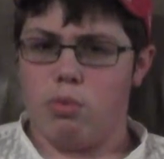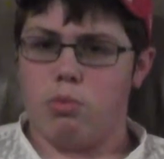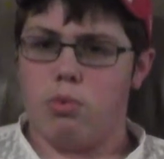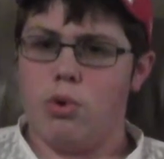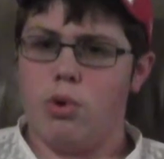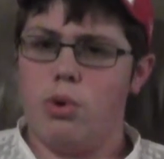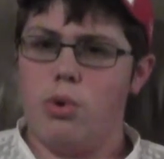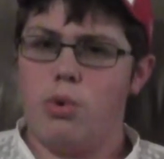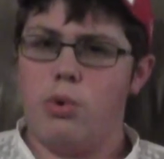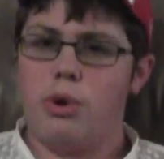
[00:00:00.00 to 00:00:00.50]

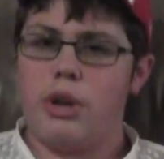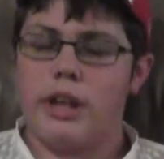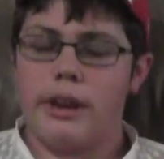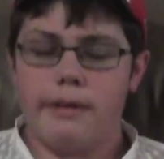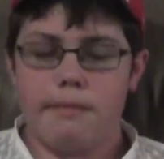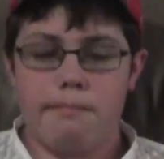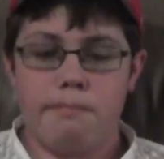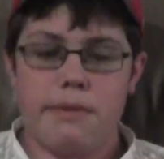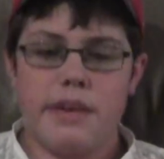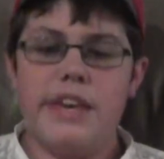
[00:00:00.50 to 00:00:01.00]
rude
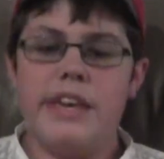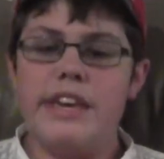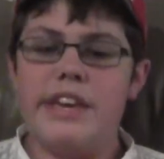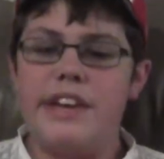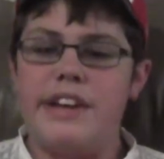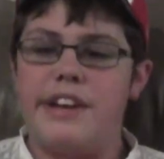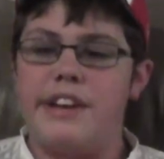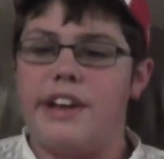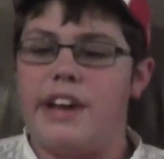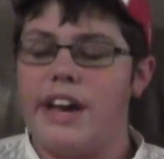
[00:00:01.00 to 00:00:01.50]
and
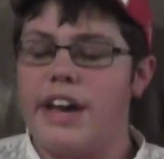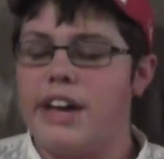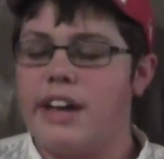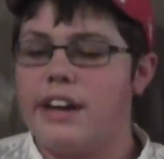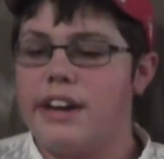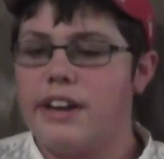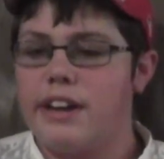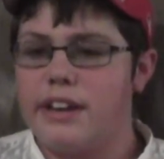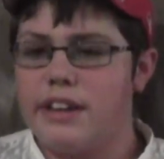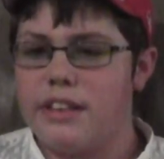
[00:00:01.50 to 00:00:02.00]
mean
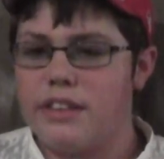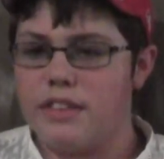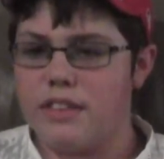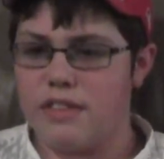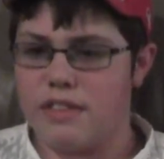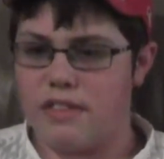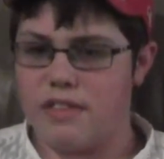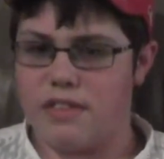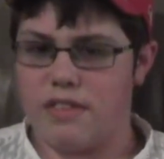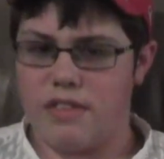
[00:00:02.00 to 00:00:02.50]
and
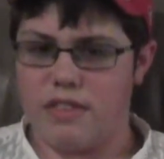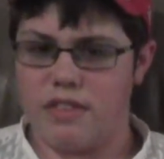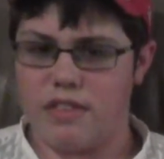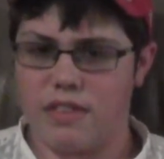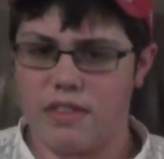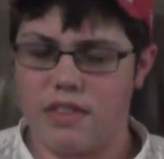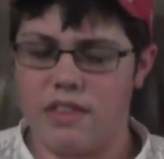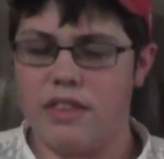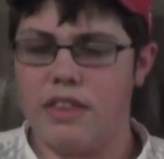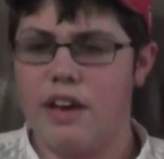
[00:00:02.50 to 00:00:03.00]
just
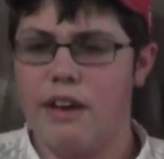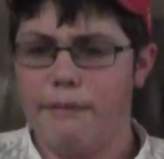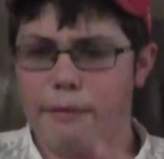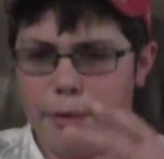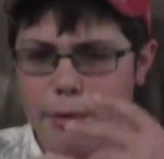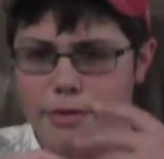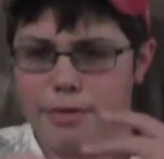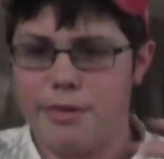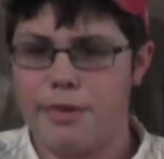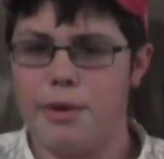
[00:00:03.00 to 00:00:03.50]

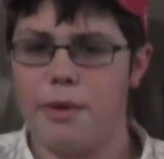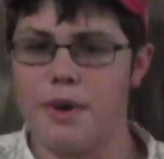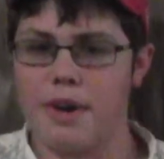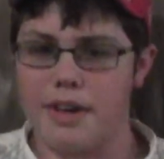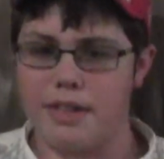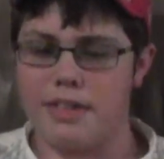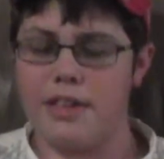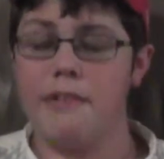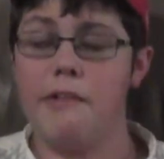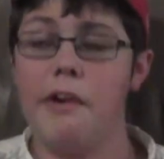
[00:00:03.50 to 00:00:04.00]
never
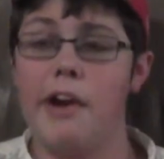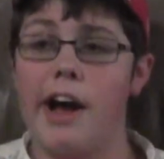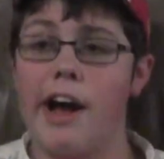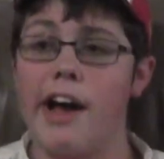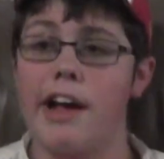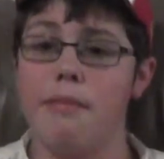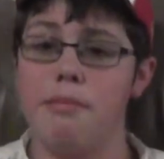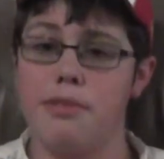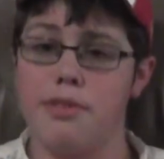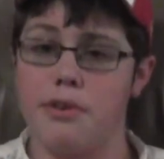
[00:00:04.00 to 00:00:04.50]
serious. Even
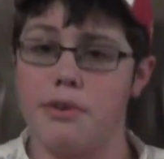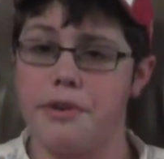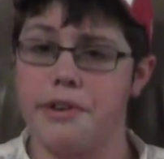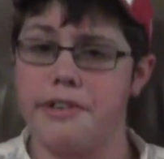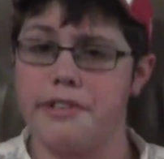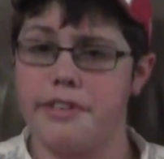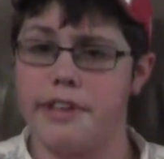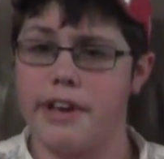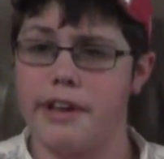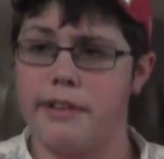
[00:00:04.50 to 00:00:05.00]
I'm
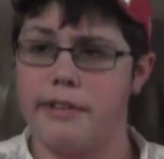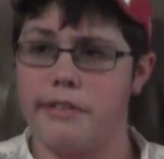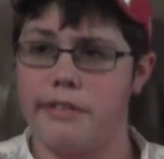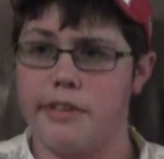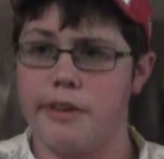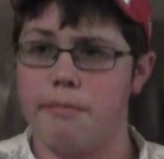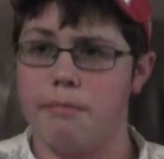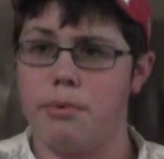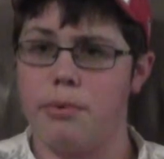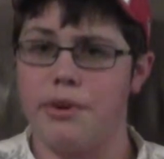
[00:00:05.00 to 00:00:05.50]
serious at
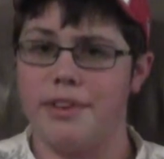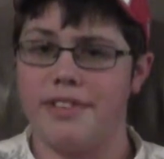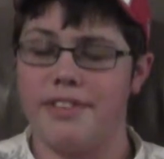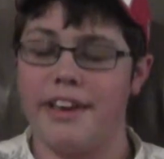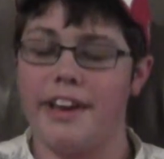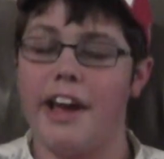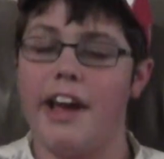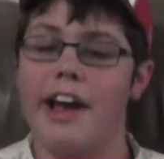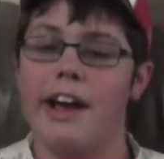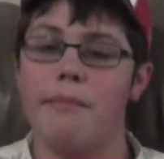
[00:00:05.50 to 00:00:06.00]
some points,
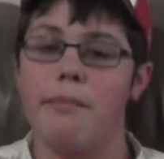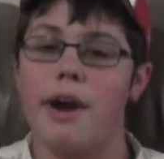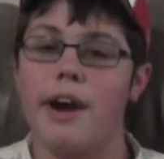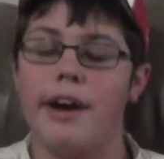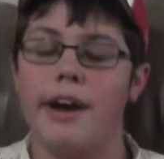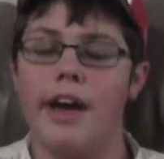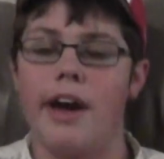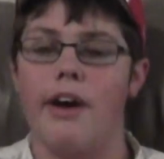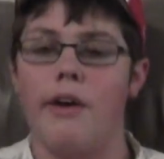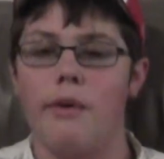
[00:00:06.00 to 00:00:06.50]
like I am
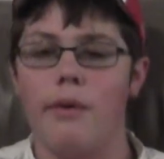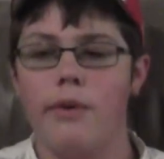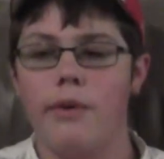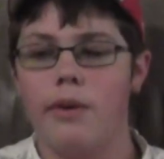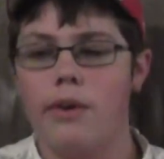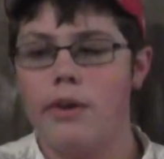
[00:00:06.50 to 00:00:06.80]
right now.